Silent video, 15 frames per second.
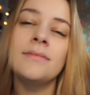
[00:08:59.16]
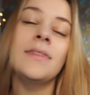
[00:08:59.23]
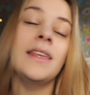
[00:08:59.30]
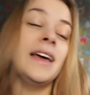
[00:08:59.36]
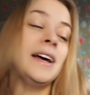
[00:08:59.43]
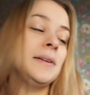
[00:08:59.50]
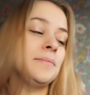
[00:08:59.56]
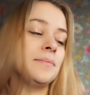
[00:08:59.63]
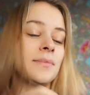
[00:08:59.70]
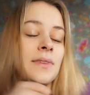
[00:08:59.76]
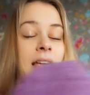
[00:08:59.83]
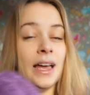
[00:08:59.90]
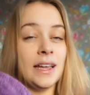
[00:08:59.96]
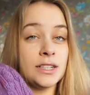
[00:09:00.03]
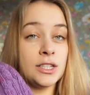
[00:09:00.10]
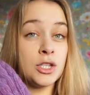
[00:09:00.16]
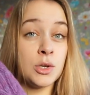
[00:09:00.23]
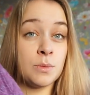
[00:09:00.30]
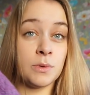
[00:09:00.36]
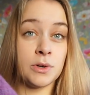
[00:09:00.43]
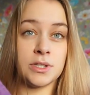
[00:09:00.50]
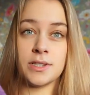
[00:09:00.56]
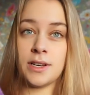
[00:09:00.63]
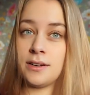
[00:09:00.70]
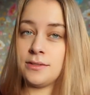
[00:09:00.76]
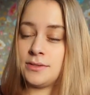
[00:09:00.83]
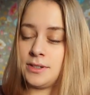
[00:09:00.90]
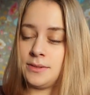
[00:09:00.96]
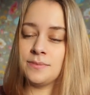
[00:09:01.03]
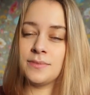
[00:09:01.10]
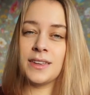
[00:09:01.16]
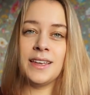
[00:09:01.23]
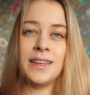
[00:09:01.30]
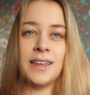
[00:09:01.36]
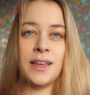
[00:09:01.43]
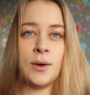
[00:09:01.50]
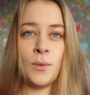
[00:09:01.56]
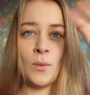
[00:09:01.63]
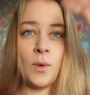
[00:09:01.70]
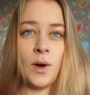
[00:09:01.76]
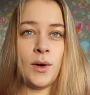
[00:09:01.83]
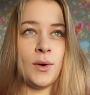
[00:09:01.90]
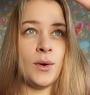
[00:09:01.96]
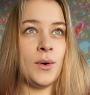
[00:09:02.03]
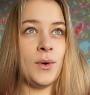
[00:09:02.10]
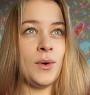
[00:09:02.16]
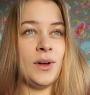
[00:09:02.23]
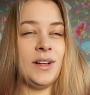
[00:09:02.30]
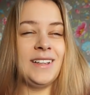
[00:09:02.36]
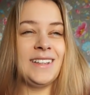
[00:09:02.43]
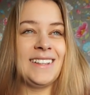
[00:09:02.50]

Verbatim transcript: Yeah, and it's super soft. Whoa!